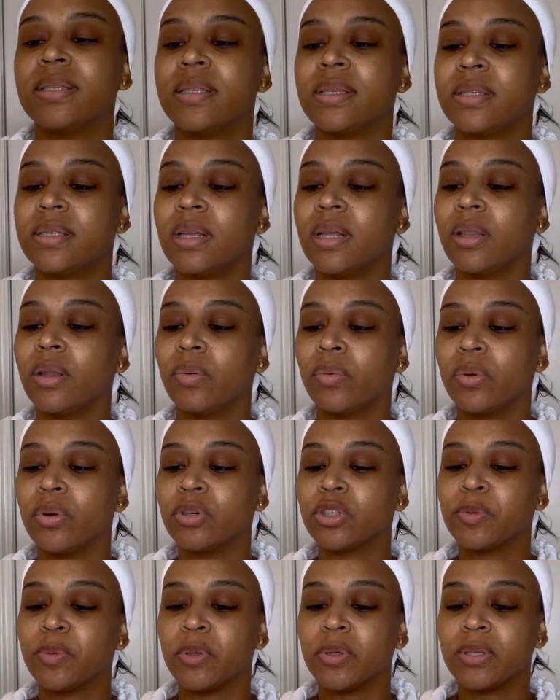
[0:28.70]
is the La
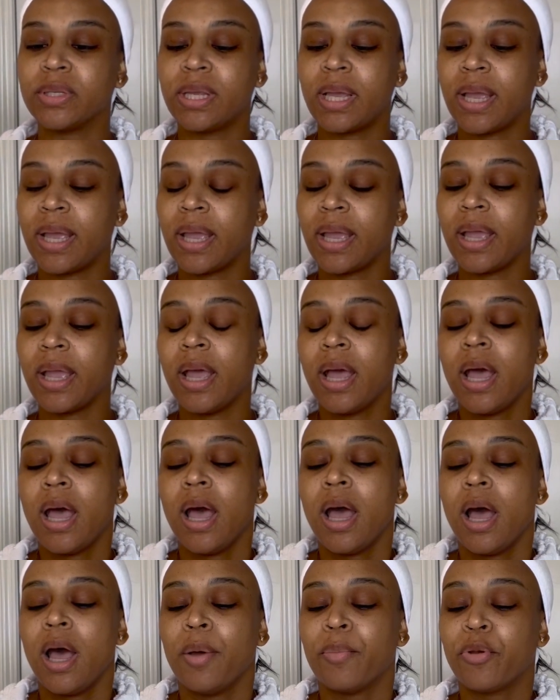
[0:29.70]
Roche-Posay
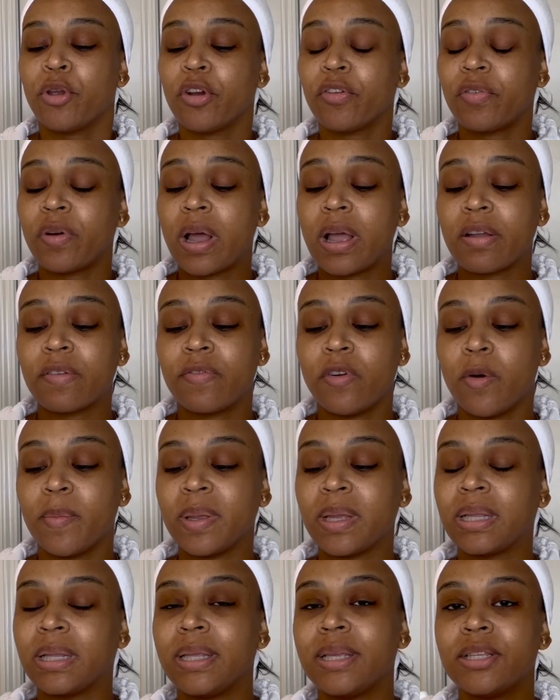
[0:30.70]
Purifying Foaming
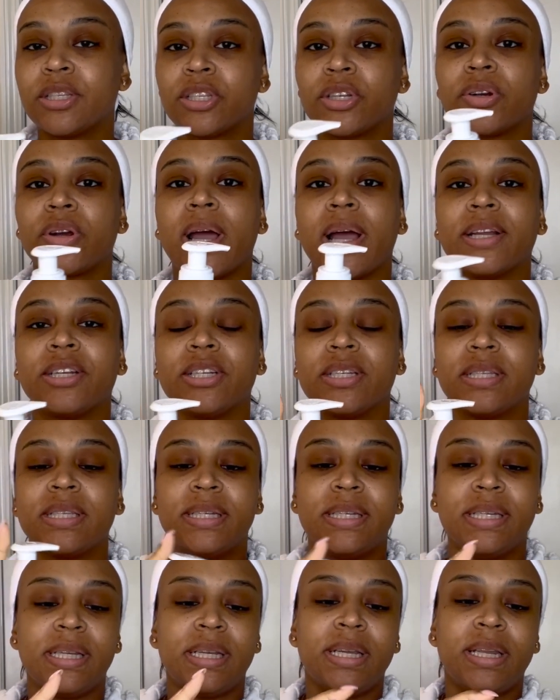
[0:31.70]
Cleanser. I just
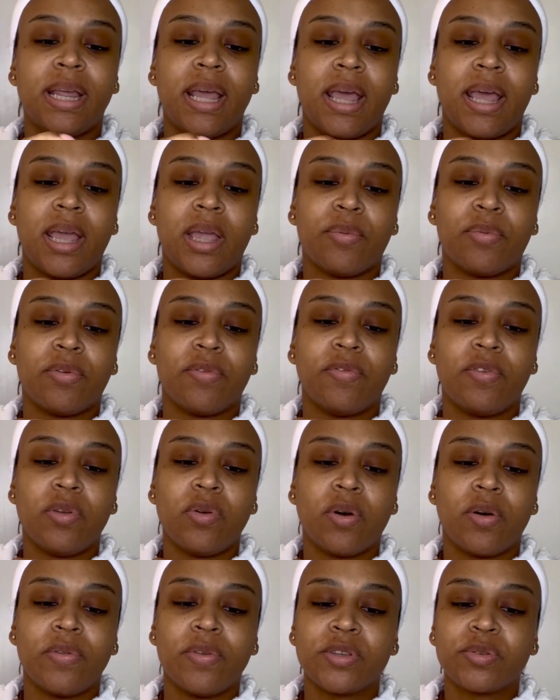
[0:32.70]
did a review on
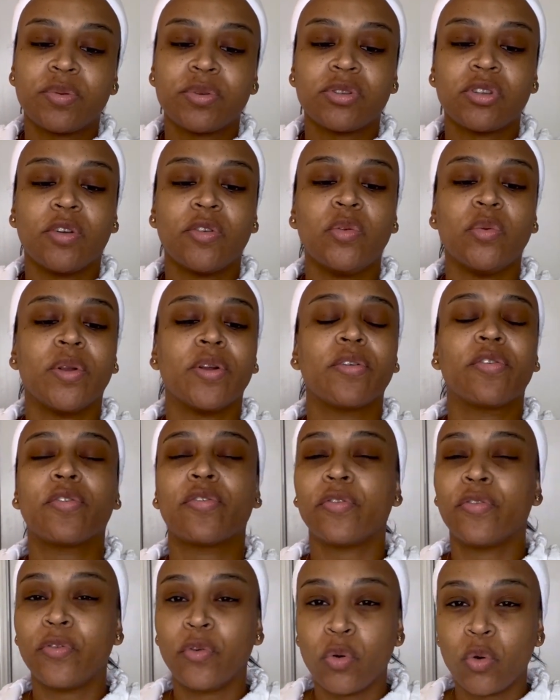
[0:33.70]
this one, so if you want a
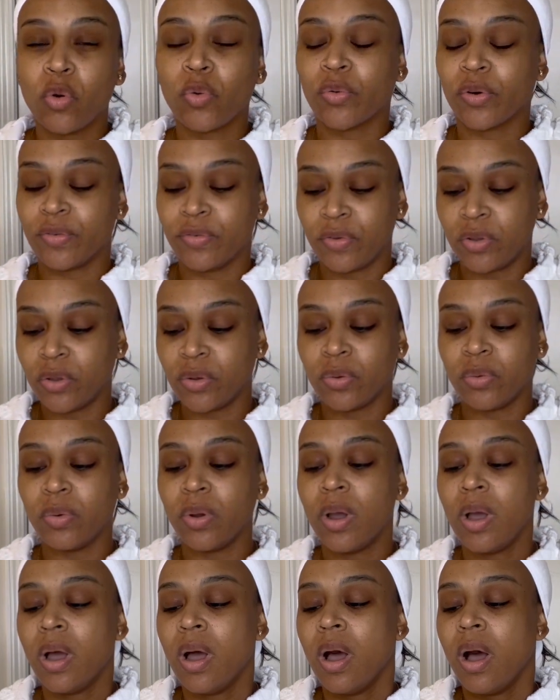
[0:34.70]
full review
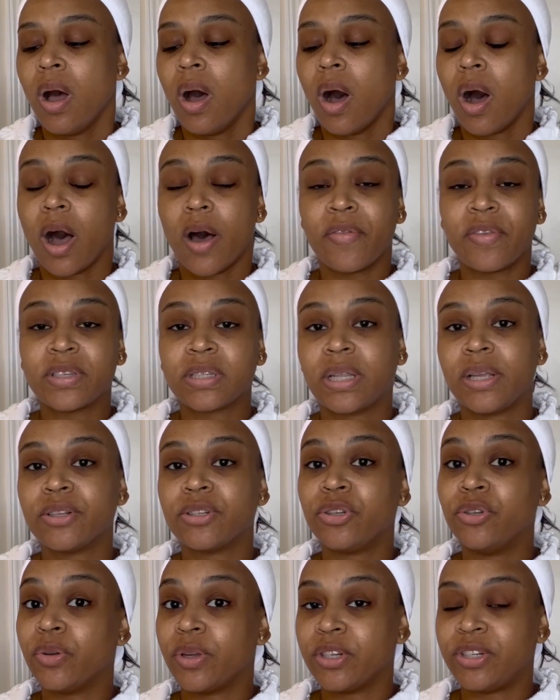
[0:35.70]
on this cleanser,
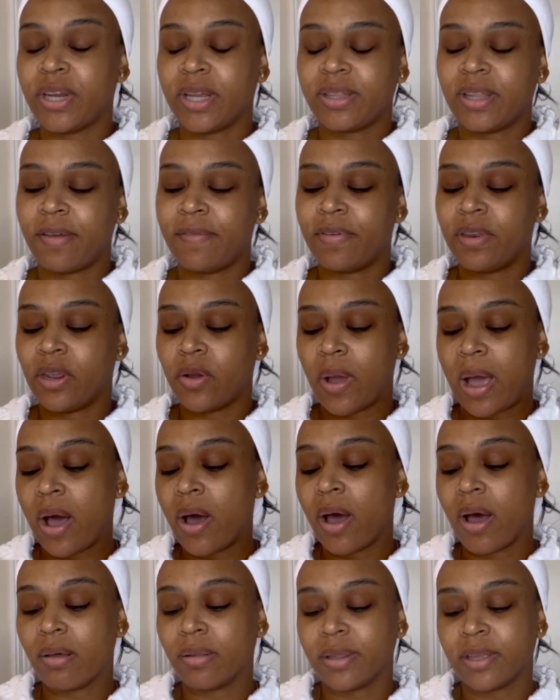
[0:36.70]
you can check that video out.
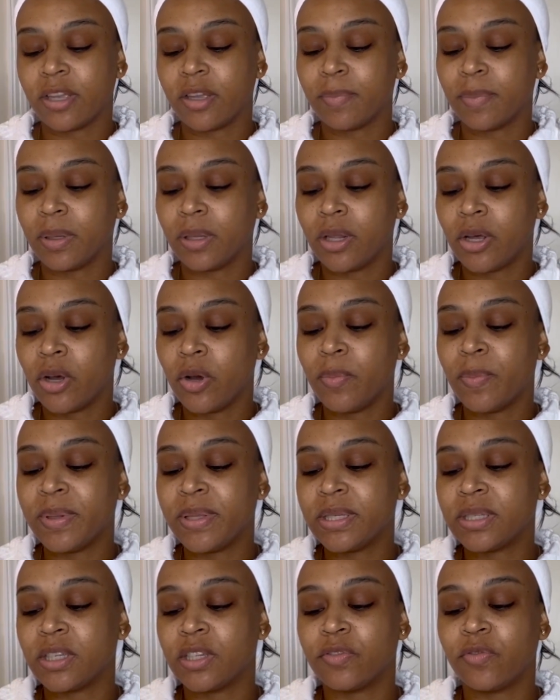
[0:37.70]
I'll link it below, but
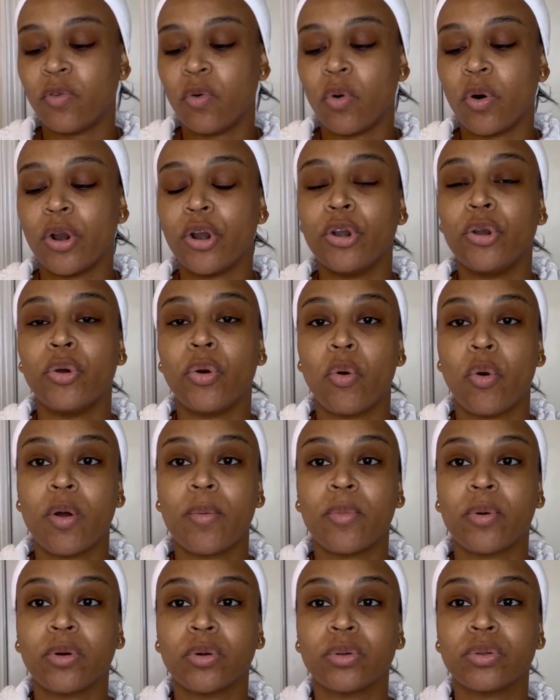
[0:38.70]
this is for
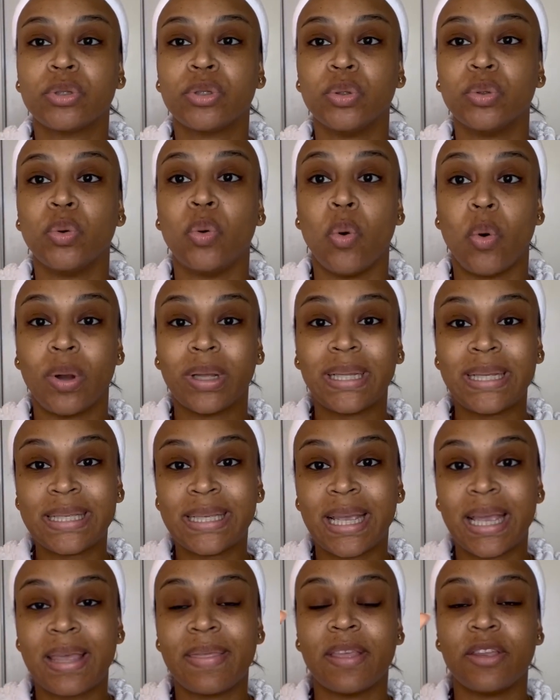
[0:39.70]
normal to oily
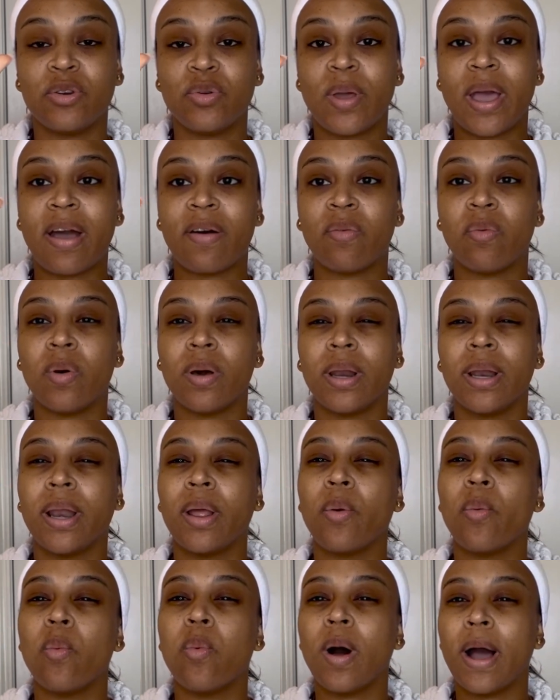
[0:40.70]
skin. They do have one in a
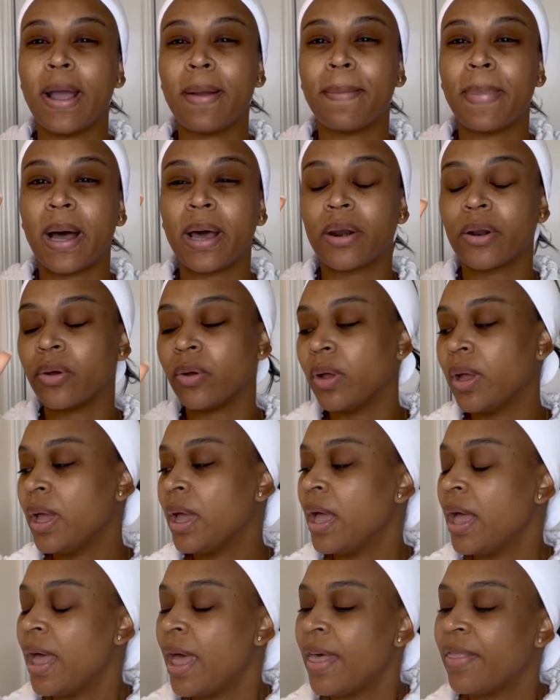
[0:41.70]
white bottle
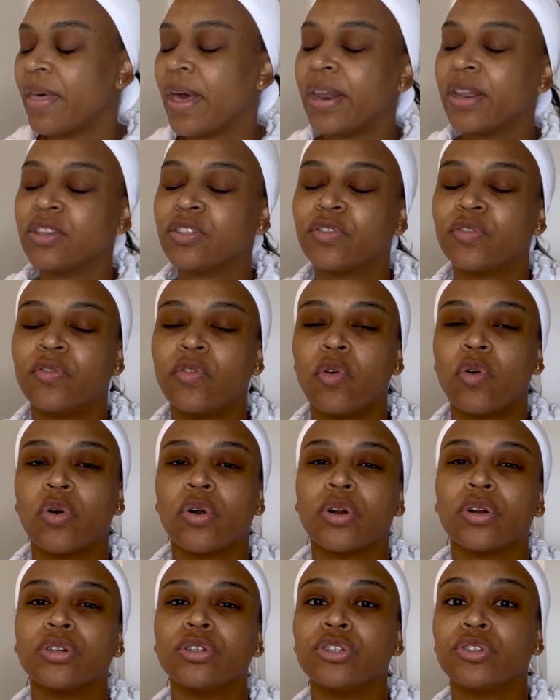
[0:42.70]
that is
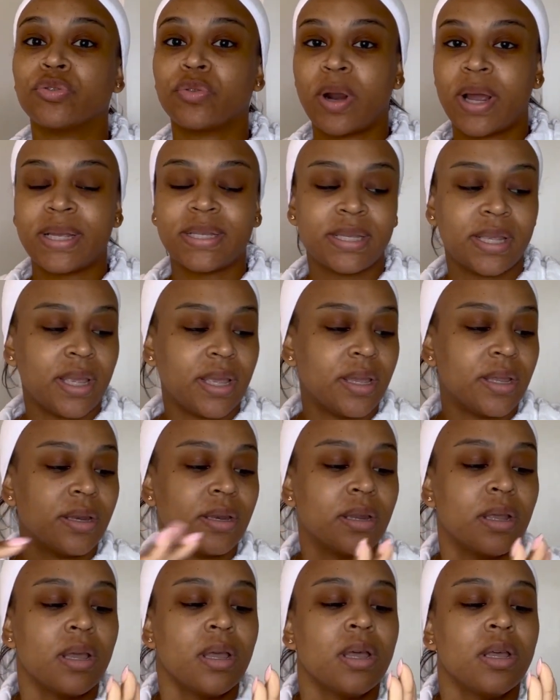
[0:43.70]
for dry skin.
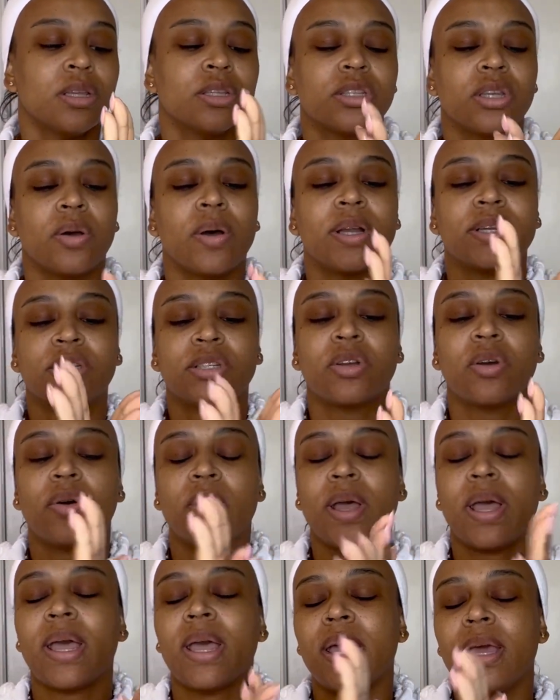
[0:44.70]
So I just go
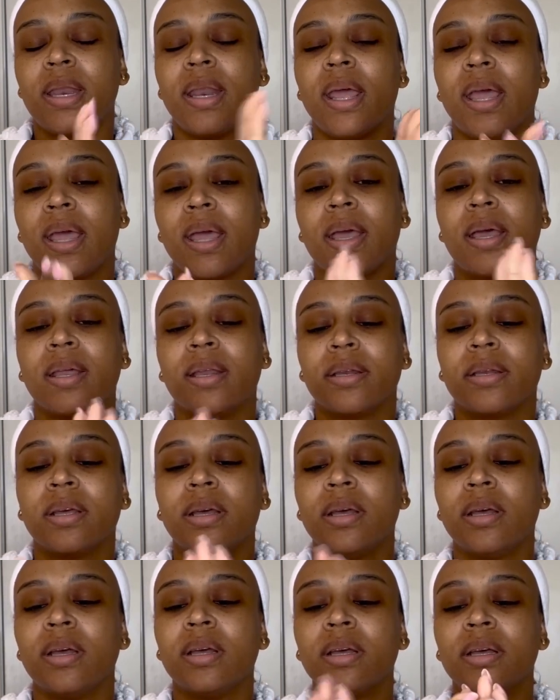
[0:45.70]
ahead and
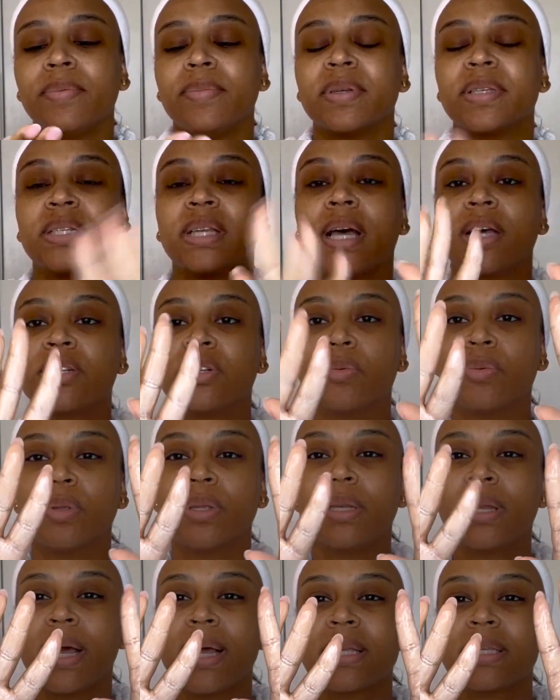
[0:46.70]
massage it really
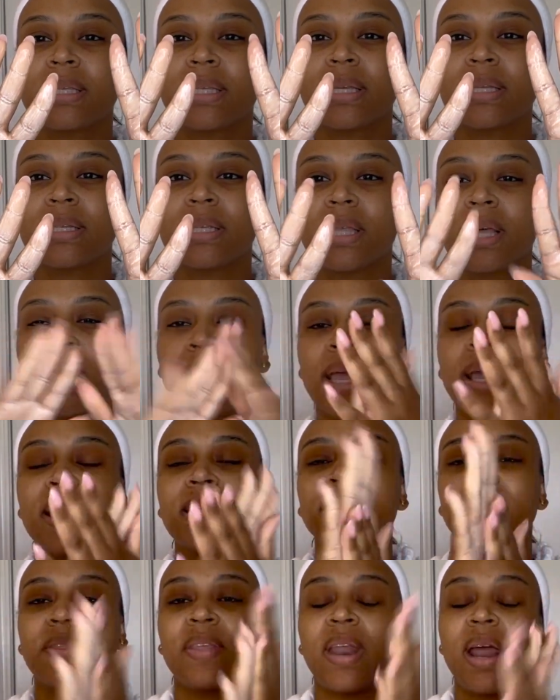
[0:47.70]
nicely into the hands,
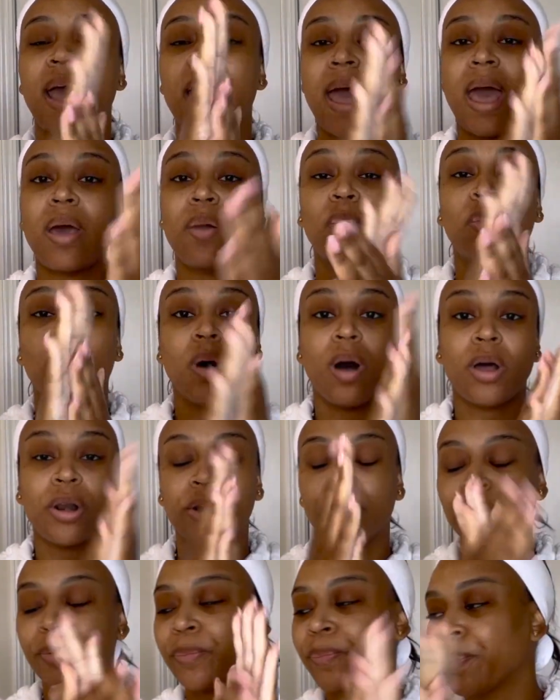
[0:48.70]
and then I add
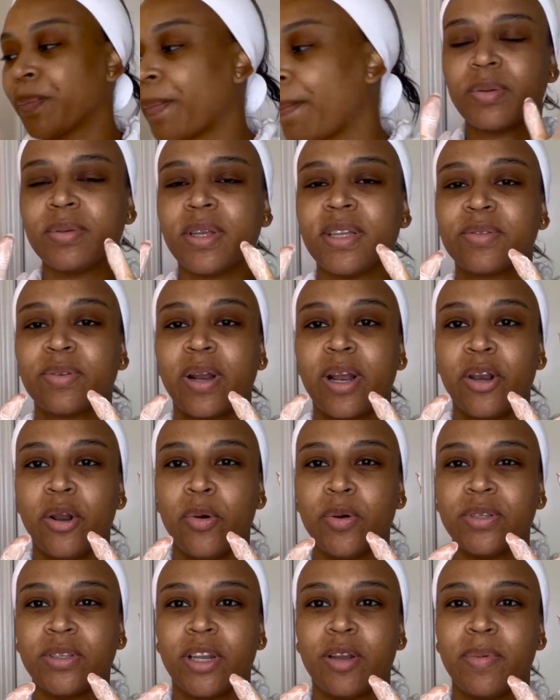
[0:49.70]
water. Sometimes when I know it's
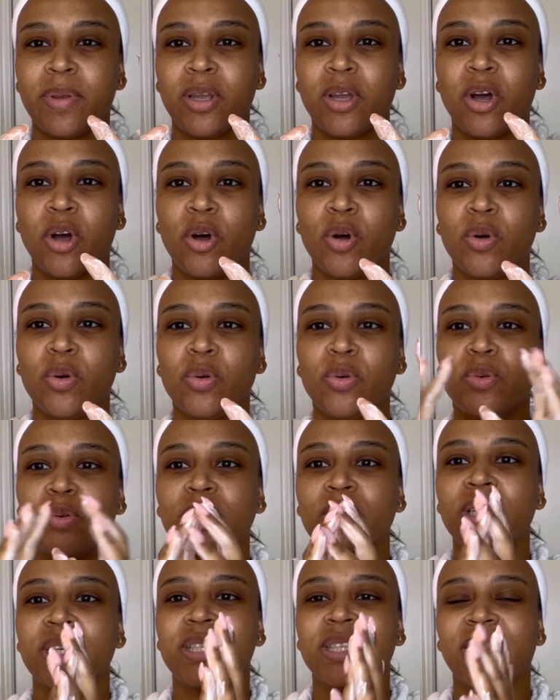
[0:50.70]
going to be cold,
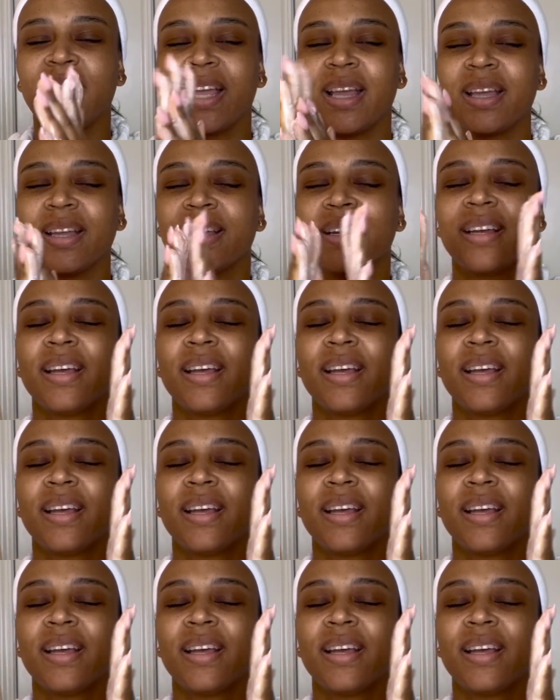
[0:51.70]
it's like,